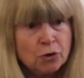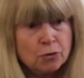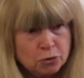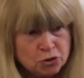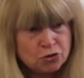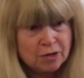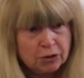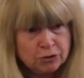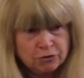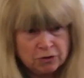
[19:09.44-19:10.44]
you know, those
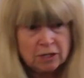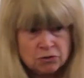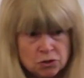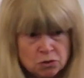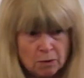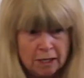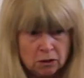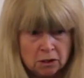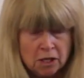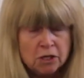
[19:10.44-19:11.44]
triggered things as
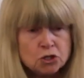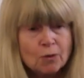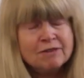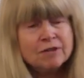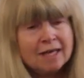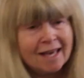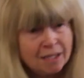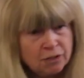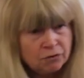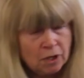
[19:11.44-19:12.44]
well. So I think
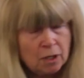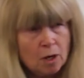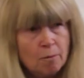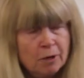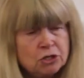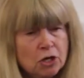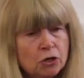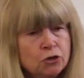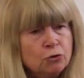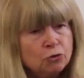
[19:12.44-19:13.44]
anything, but
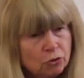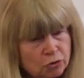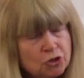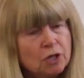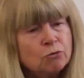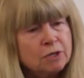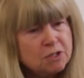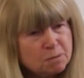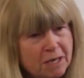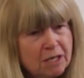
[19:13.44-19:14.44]
you, generally
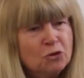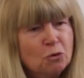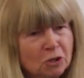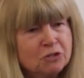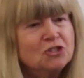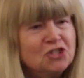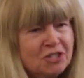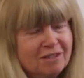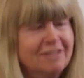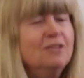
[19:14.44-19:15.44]
speaking,
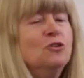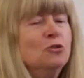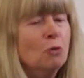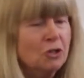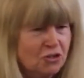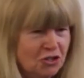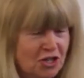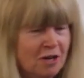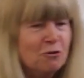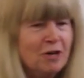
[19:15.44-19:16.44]
you want to
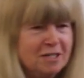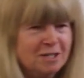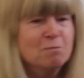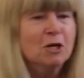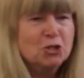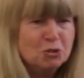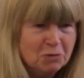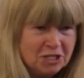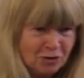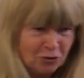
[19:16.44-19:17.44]
generate as much
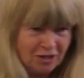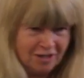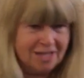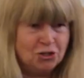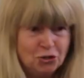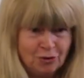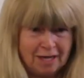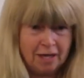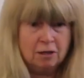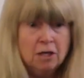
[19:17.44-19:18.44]
material as you
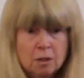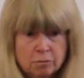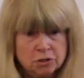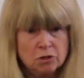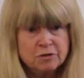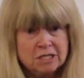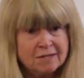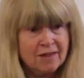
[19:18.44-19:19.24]
can. So obviously